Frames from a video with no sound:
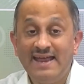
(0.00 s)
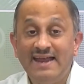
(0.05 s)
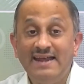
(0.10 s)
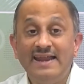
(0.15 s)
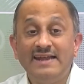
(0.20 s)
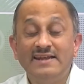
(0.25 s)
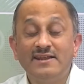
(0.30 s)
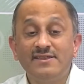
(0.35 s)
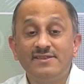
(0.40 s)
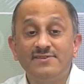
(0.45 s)

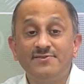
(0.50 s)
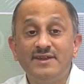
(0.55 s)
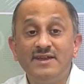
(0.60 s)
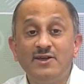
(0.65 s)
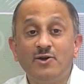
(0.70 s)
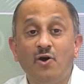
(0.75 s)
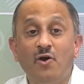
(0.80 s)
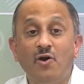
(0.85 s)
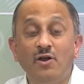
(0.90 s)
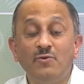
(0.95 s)
Let us
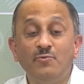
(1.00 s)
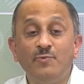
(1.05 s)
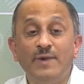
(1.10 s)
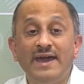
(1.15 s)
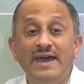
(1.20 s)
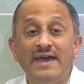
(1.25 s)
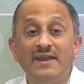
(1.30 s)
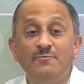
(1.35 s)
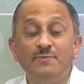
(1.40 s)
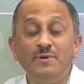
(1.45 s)
recall
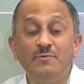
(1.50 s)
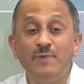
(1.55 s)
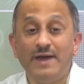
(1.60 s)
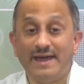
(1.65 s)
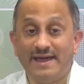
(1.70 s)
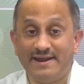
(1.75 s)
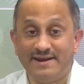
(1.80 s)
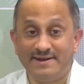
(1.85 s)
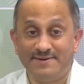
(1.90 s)
where we were.